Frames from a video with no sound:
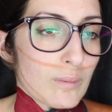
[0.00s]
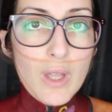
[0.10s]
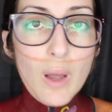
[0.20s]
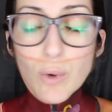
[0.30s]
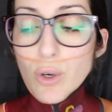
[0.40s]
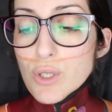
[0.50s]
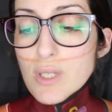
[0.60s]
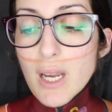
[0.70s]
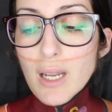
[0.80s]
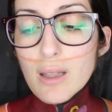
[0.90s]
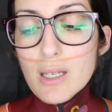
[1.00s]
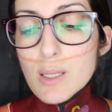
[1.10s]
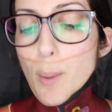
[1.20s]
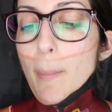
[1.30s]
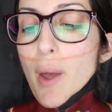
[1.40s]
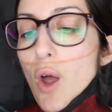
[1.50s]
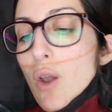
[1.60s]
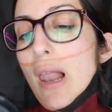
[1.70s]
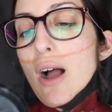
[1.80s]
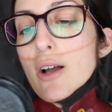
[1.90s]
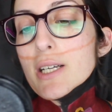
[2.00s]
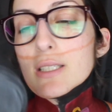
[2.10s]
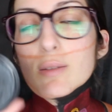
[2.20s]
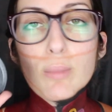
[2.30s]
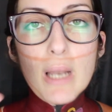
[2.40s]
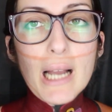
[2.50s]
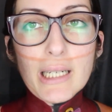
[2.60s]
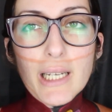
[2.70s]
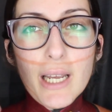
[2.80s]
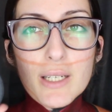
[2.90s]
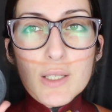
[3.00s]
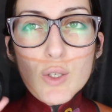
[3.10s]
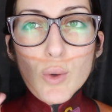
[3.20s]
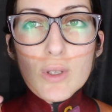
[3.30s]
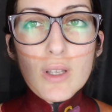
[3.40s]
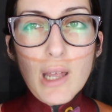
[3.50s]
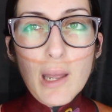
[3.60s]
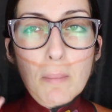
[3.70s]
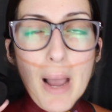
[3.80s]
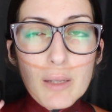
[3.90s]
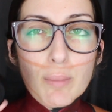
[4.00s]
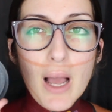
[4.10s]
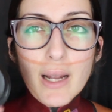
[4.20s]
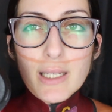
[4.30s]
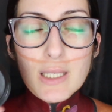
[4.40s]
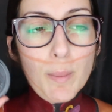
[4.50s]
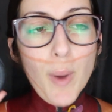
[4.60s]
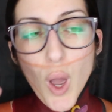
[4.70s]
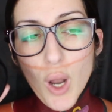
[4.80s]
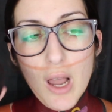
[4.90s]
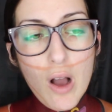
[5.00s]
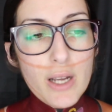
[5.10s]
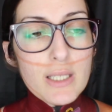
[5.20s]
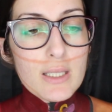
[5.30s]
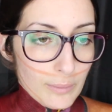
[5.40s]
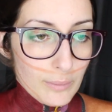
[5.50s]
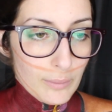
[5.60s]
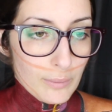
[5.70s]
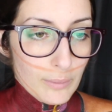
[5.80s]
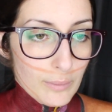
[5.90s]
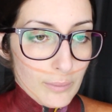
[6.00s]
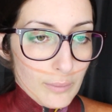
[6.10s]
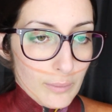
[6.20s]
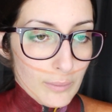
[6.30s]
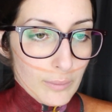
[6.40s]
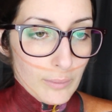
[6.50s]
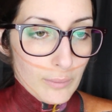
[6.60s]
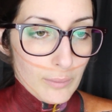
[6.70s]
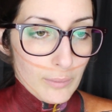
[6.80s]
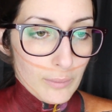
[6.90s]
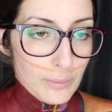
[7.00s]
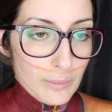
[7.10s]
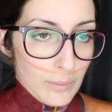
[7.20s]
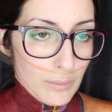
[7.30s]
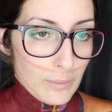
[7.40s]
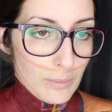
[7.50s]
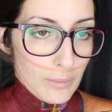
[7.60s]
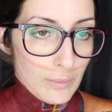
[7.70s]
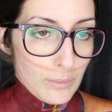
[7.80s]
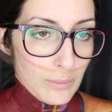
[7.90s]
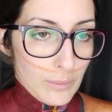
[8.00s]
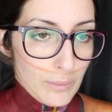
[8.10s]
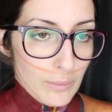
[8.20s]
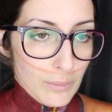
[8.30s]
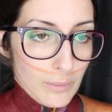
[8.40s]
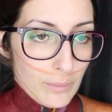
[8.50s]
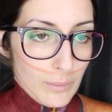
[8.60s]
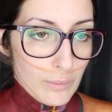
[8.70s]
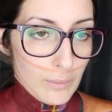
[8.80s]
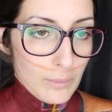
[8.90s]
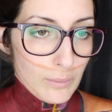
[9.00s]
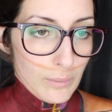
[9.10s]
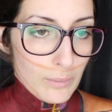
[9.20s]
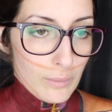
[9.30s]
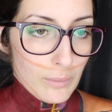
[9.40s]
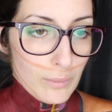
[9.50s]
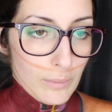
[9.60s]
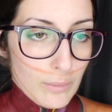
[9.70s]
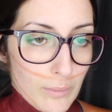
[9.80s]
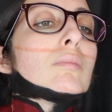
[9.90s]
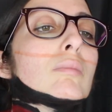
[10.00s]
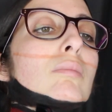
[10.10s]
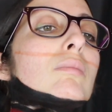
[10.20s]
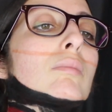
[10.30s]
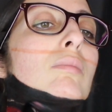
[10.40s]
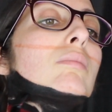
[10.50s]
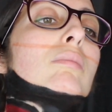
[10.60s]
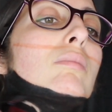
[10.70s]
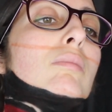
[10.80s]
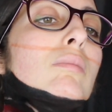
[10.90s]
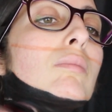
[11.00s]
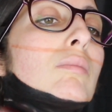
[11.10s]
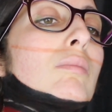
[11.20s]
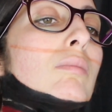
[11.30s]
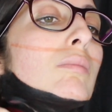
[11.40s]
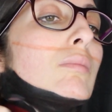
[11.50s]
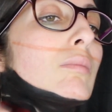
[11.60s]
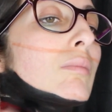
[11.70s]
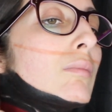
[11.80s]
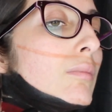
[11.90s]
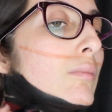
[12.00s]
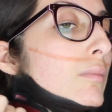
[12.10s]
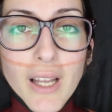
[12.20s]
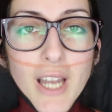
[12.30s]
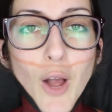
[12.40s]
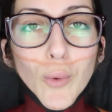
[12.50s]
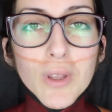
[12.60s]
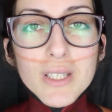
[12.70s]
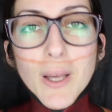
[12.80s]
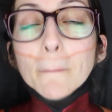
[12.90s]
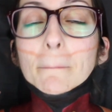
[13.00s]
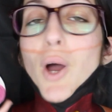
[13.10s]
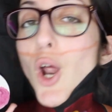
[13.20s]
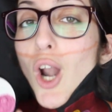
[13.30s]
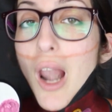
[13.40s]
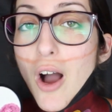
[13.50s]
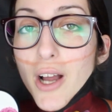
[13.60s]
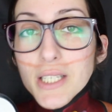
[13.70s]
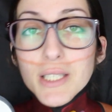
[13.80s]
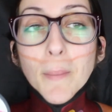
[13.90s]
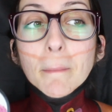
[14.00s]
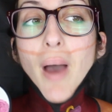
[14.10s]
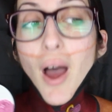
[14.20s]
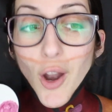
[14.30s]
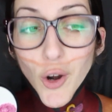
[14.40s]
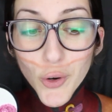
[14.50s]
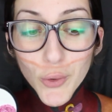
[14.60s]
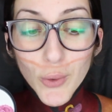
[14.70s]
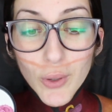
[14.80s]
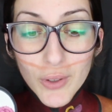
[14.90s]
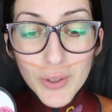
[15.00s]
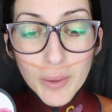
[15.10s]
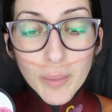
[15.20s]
Now I'm going to take this pearlized black, again it's not the matte black, it's pearlized, and I'm going to add the black details, as you can see, below my neck and under the collar. And now with some pearlized pearl.